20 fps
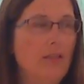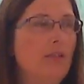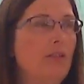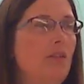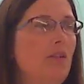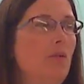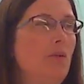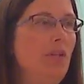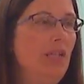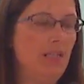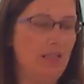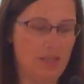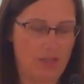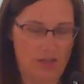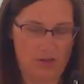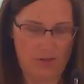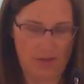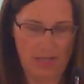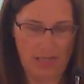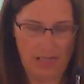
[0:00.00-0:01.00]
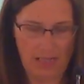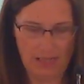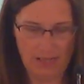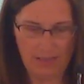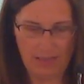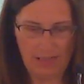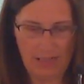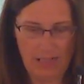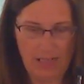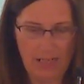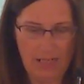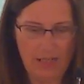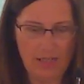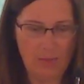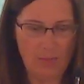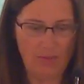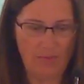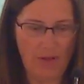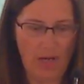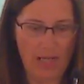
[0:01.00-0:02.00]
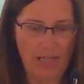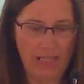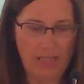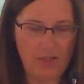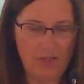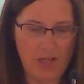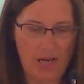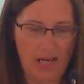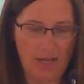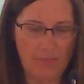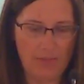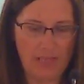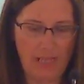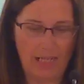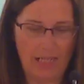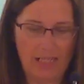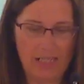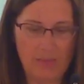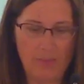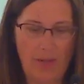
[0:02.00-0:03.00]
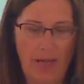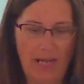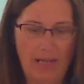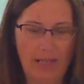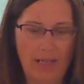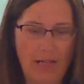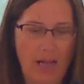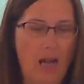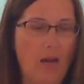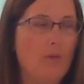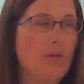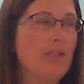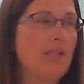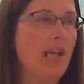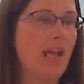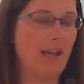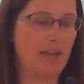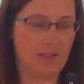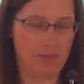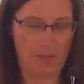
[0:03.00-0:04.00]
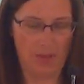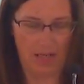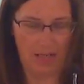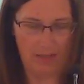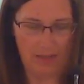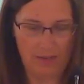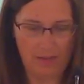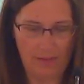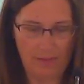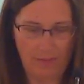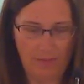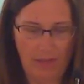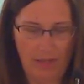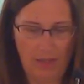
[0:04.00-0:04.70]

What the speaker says: New industry is key to providing jobs and expanding our tax base.